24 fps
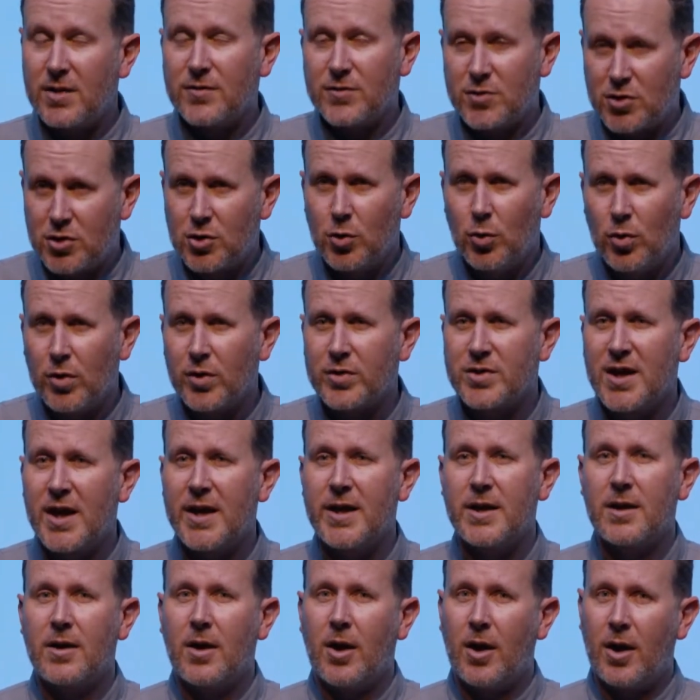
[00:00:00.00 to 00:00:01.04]
Sure,
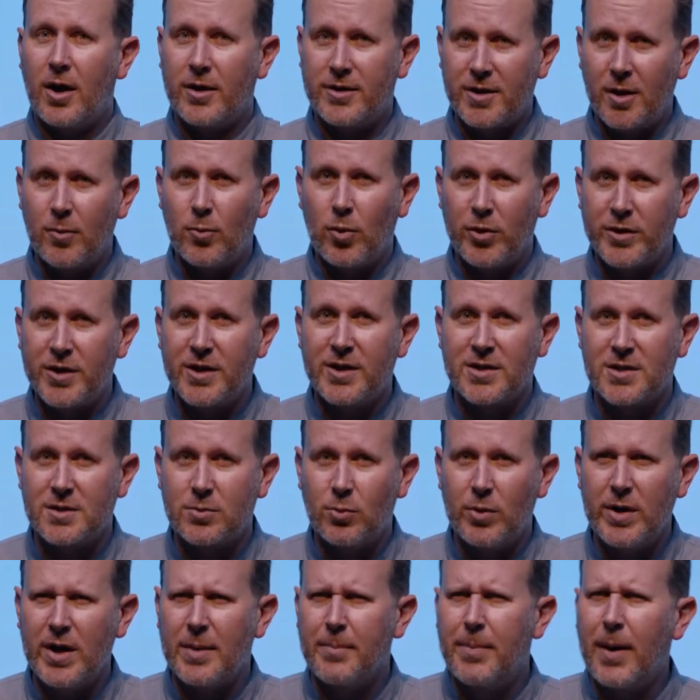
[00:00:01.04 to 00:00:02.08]
say, I don't want you to
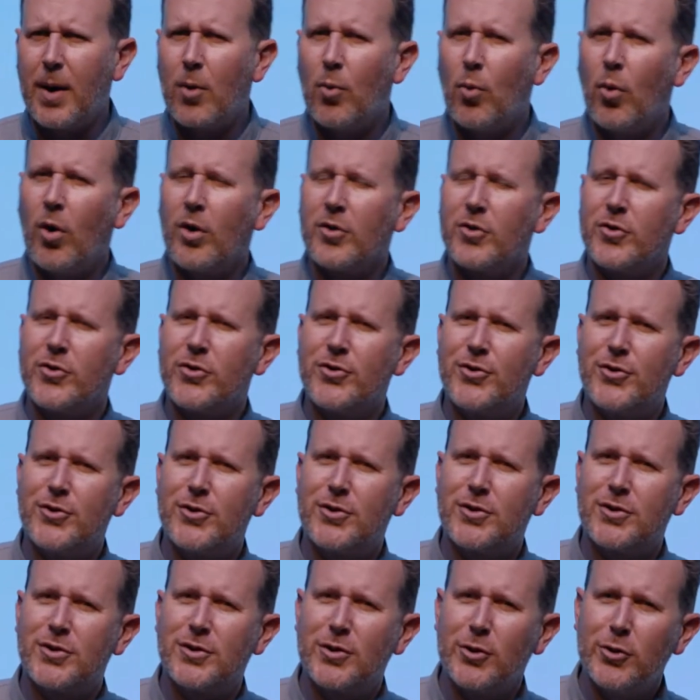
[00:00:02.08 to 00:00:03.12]
swear, but
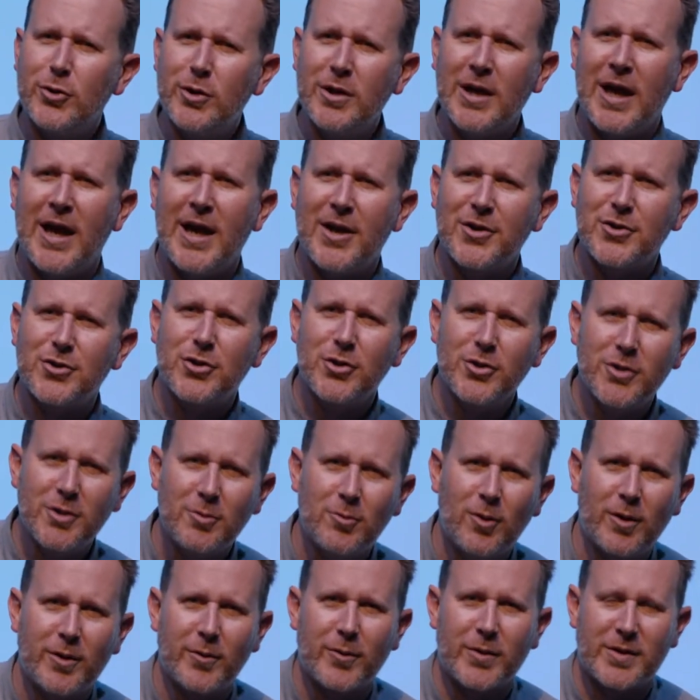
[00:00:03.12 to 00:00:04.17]
how do you
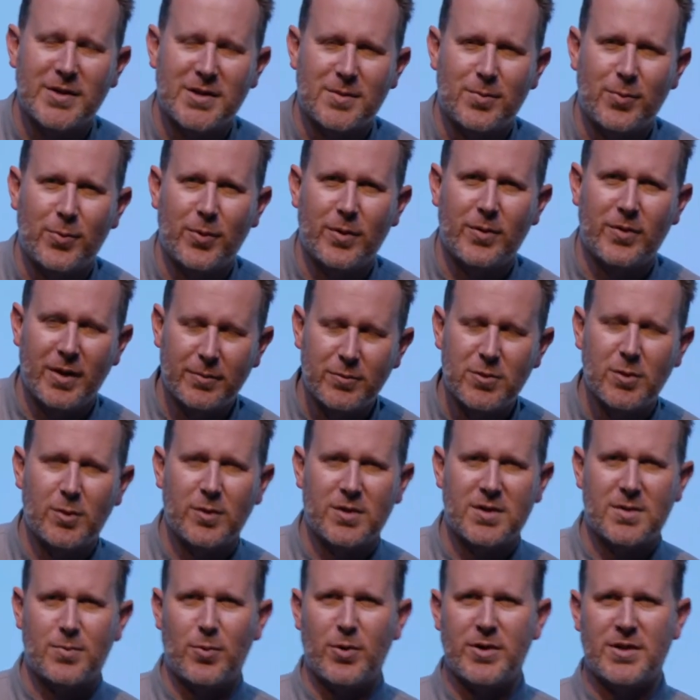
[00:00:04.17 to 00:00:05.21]
want them to
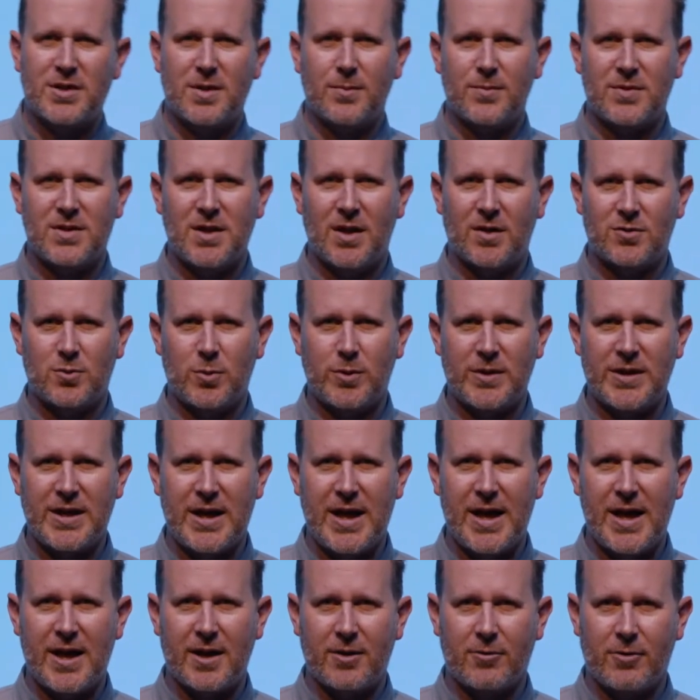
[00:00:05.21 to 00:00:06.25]
express themselves when
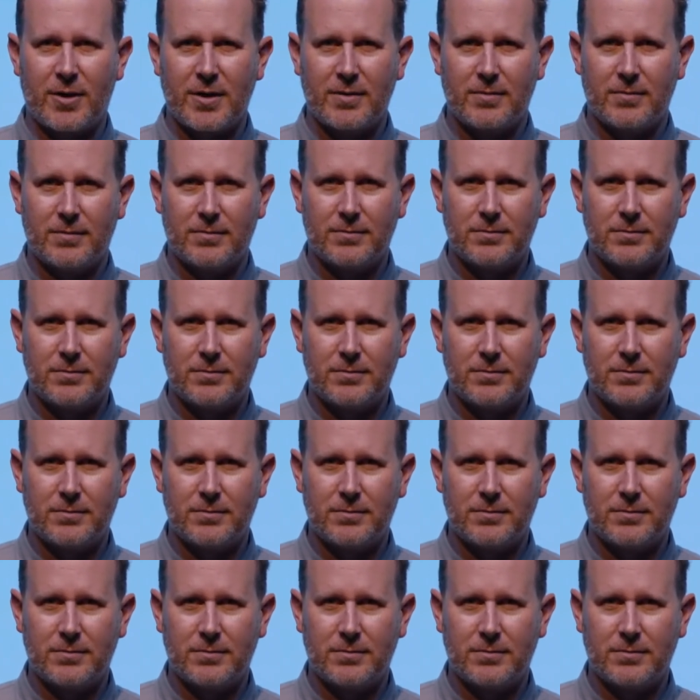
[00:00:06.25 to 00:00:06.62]
they're angry?